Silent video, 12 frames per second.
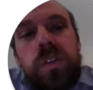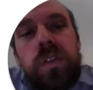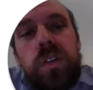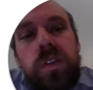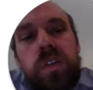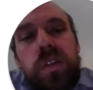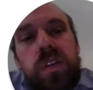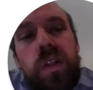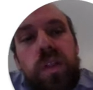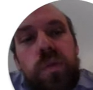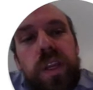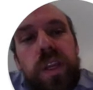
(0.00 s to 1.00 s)

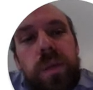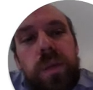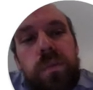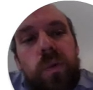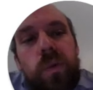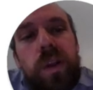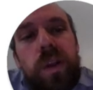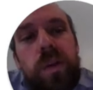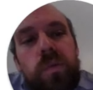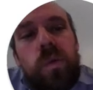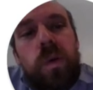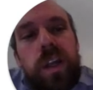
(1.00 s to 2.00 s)
3.1,
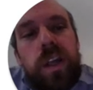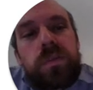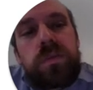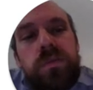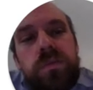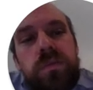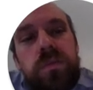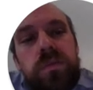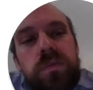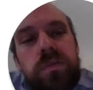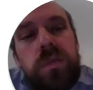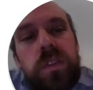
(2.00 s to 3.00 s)
it
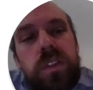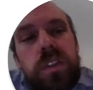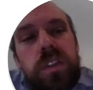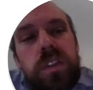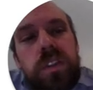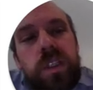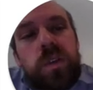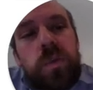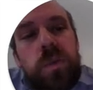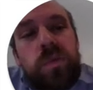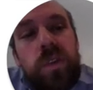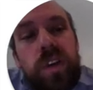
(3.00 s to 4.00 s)
would be 3.
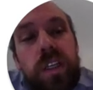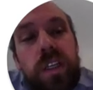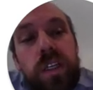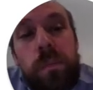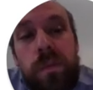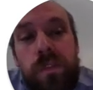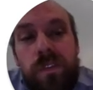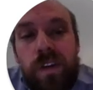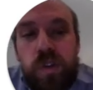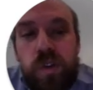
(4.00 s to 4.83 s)
If I was rounding number